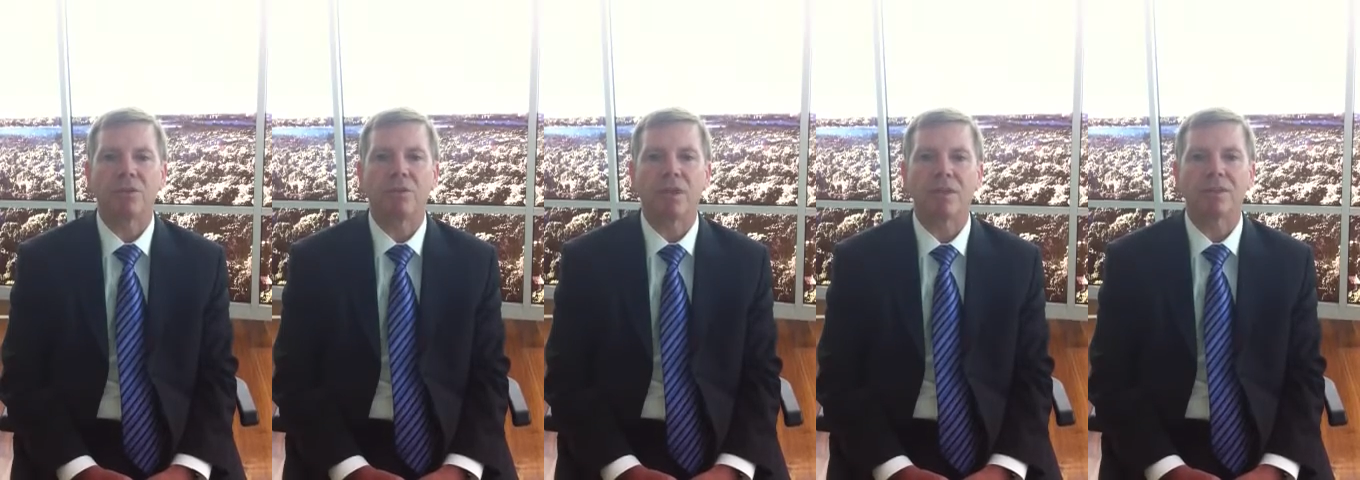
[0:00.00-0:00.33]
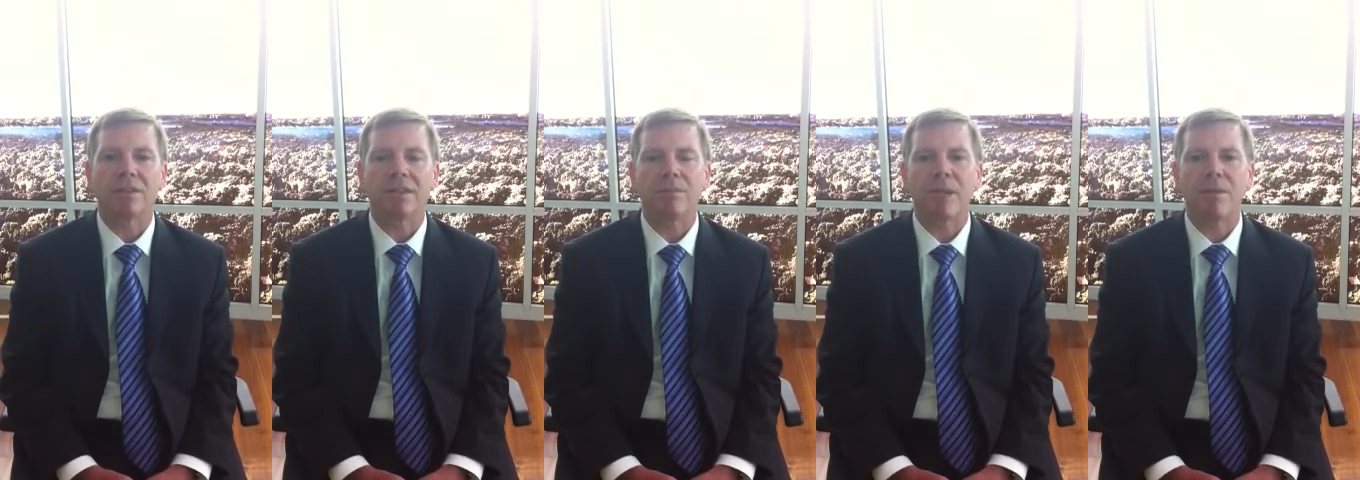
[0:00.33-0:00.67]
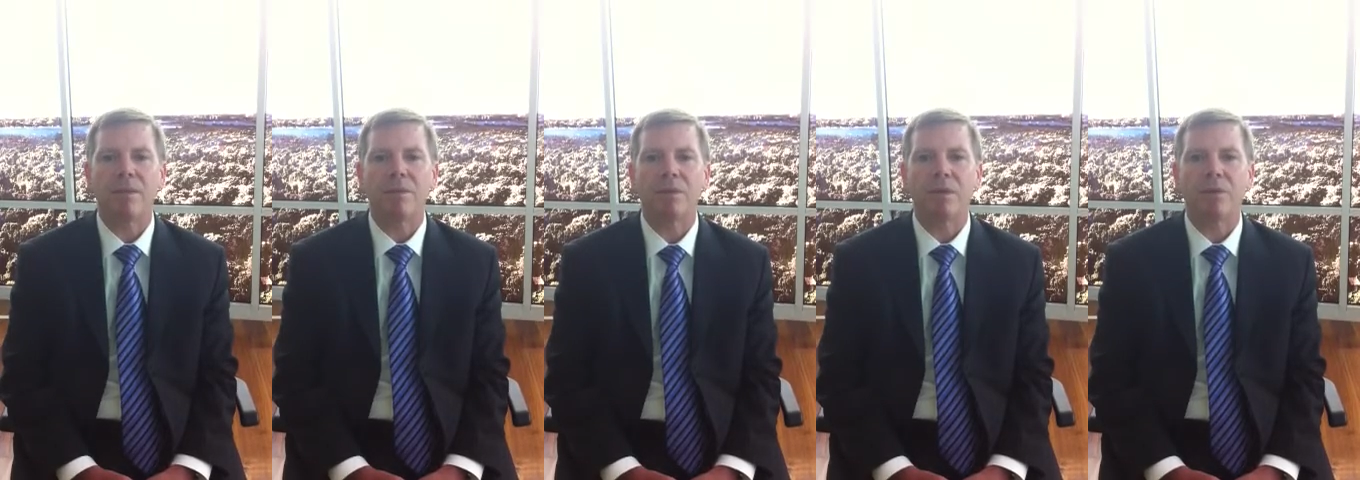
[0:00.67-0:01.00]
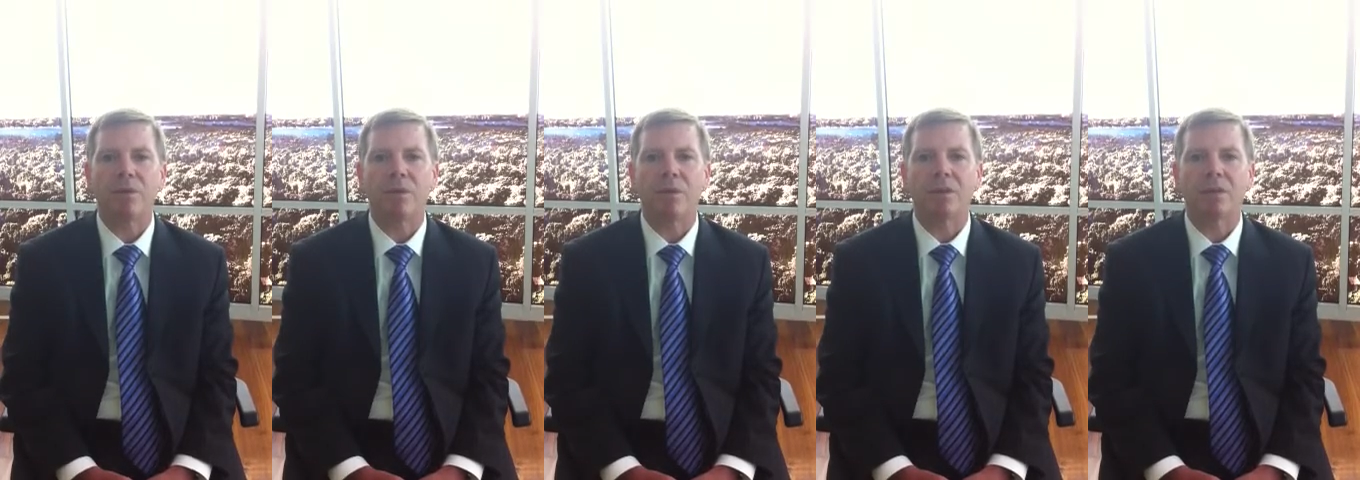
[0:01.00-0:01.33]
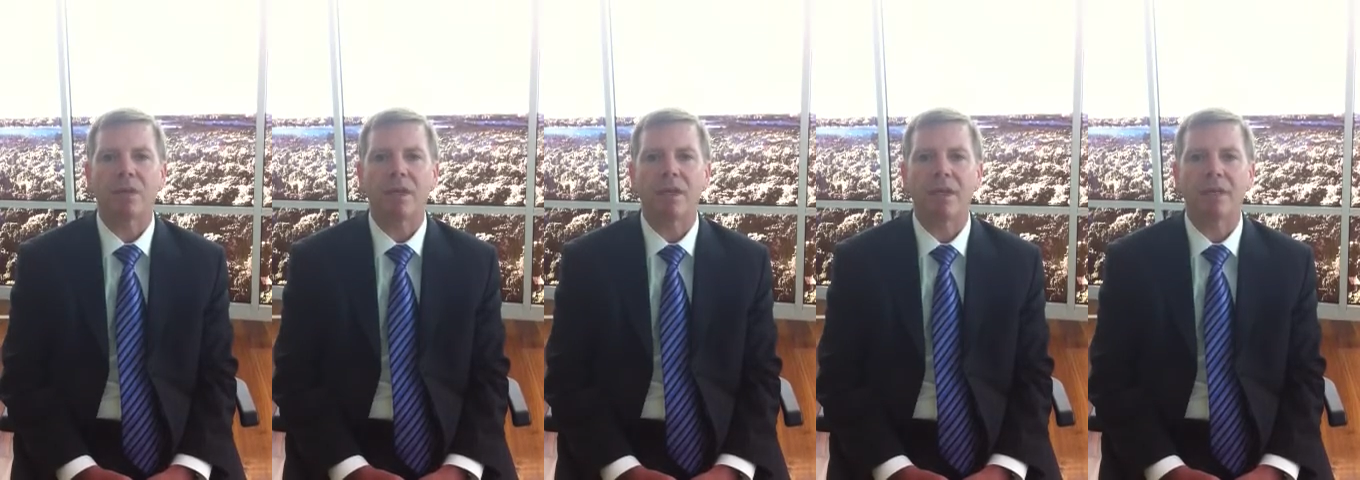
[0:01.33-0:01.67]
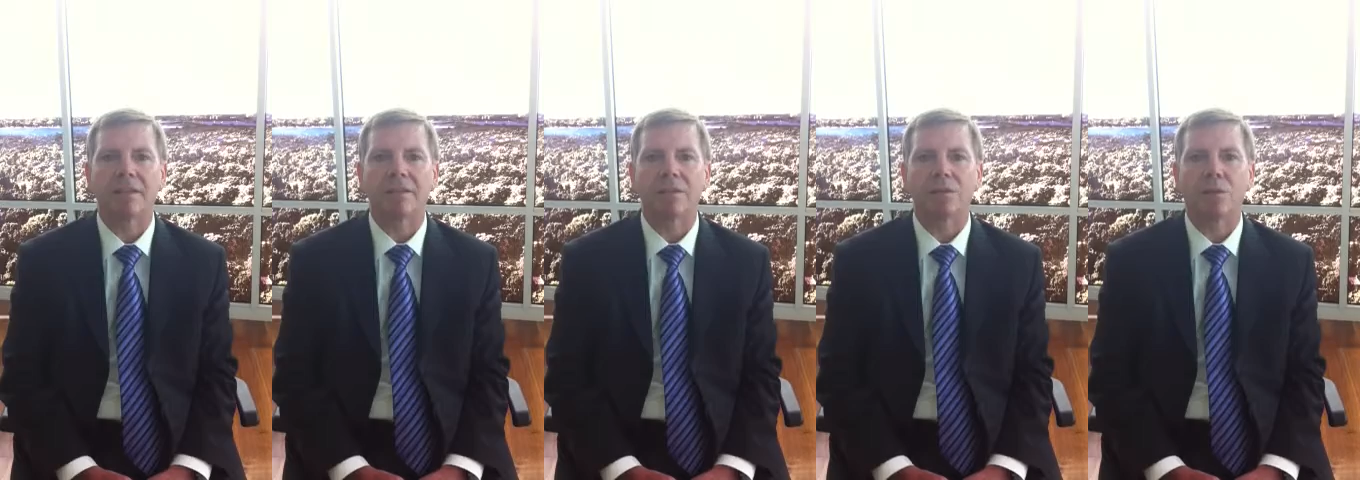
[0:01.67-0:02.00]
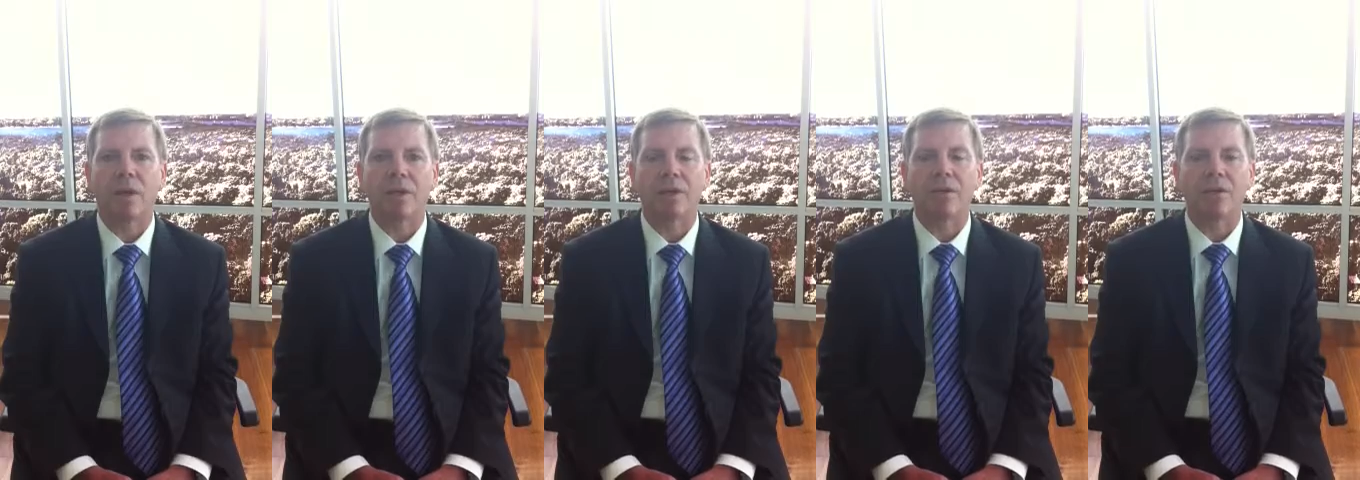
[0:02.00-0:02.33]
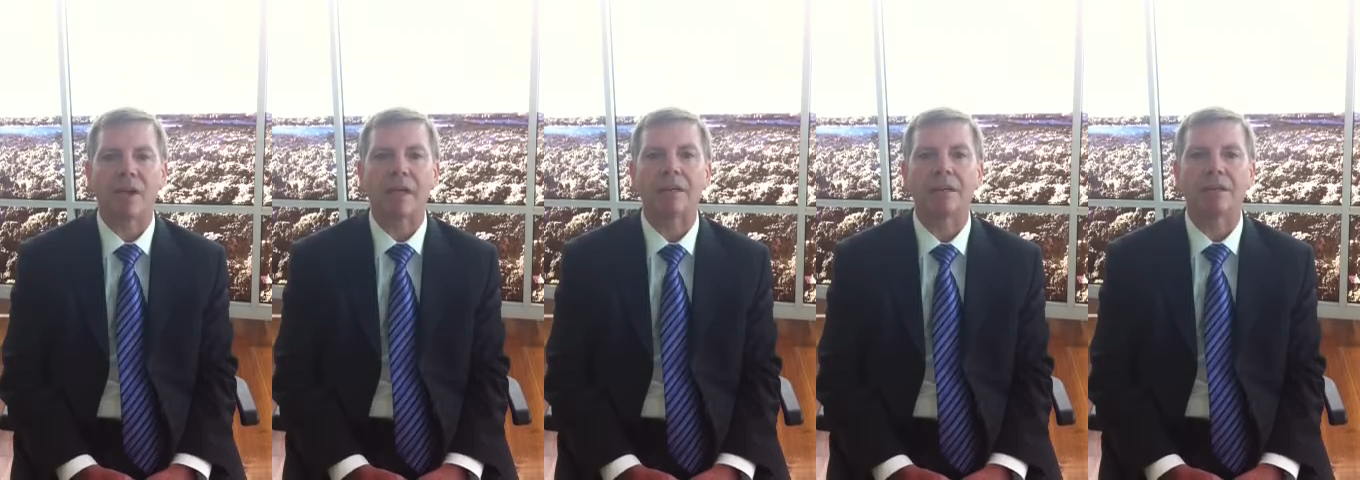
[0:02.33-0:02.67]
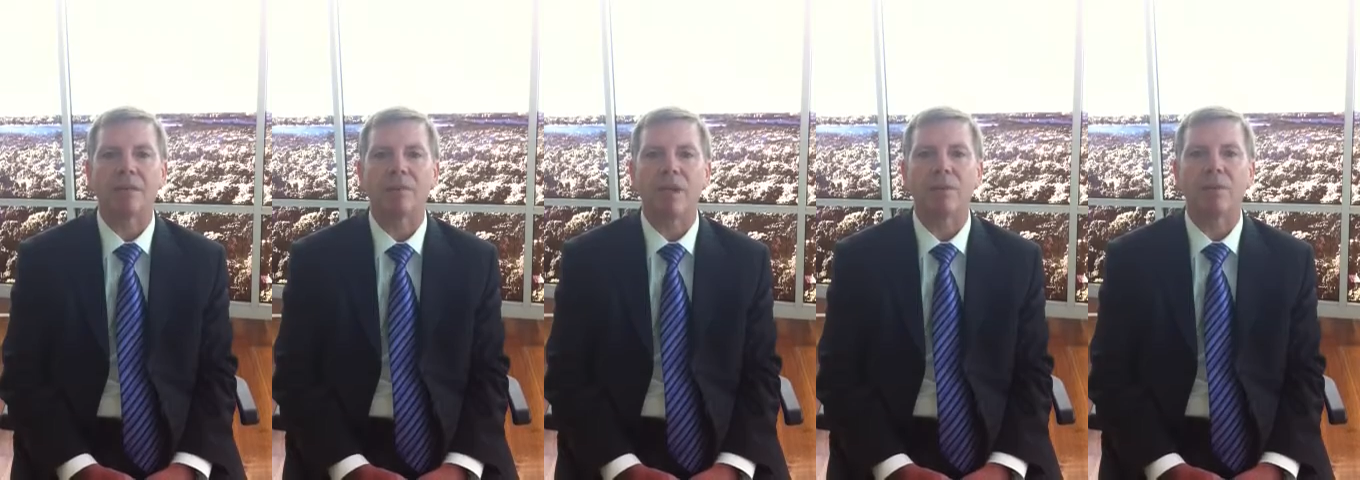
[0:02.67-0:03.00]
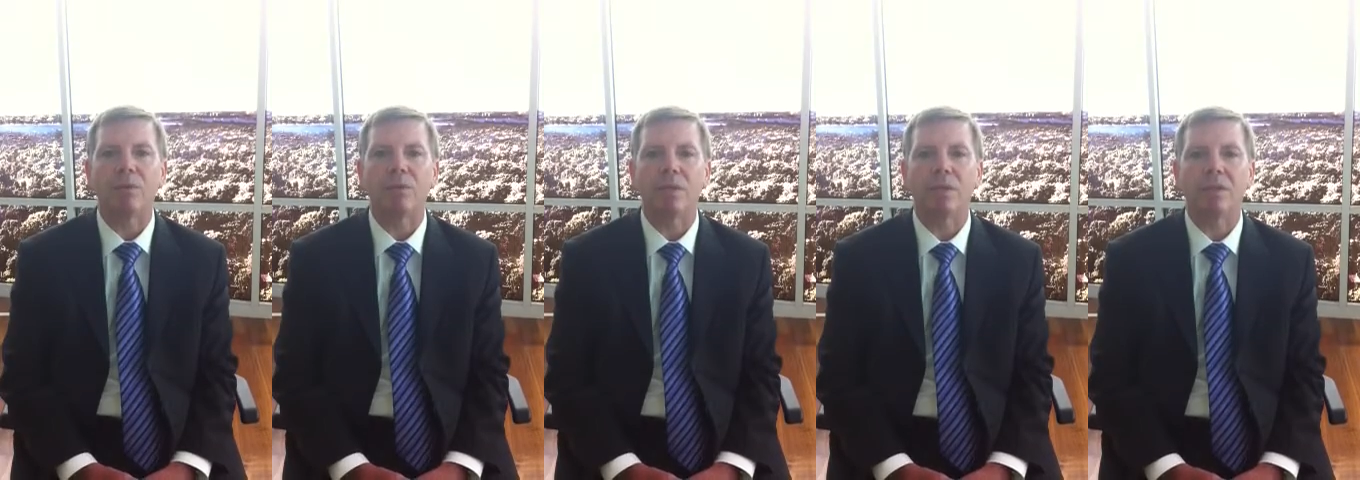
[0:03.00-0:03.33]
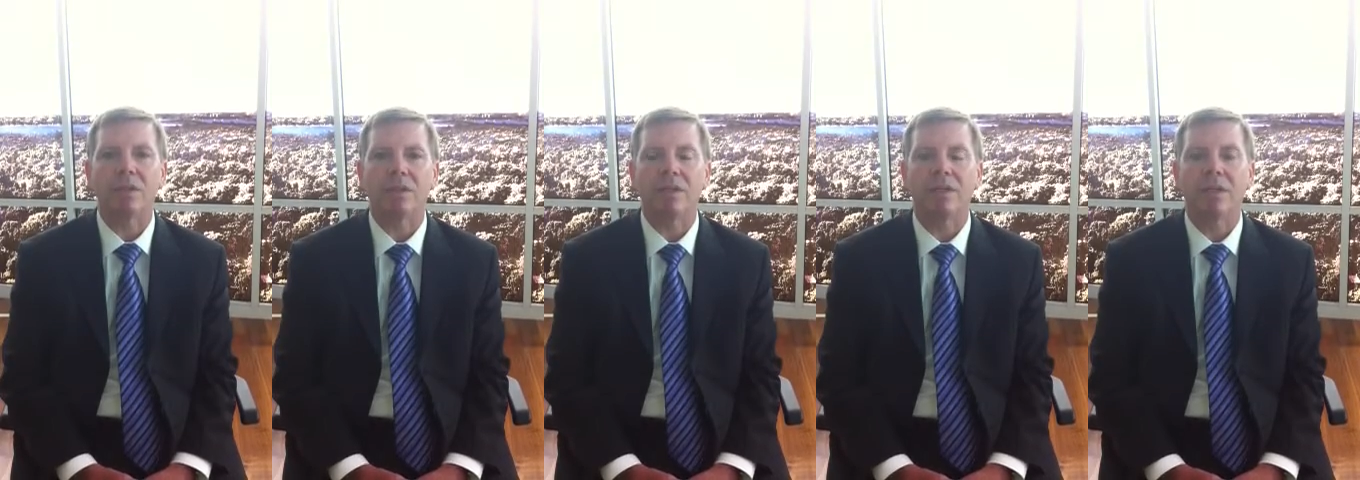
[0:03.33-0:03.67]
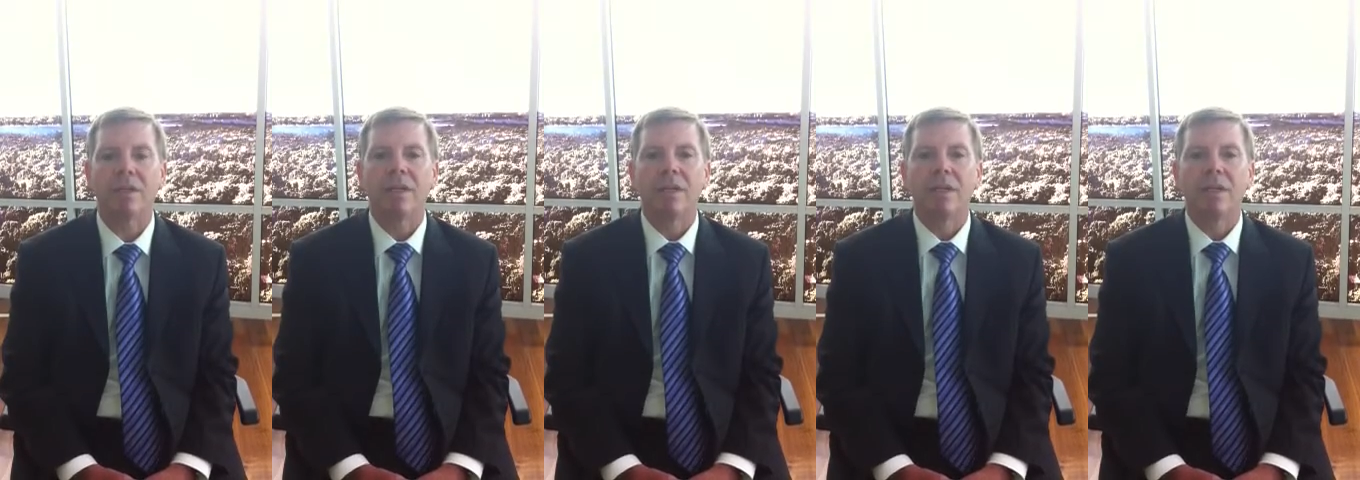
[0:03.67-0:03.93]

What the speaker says: to us that maybe we weren't looking at this quite correctly, and maybe we could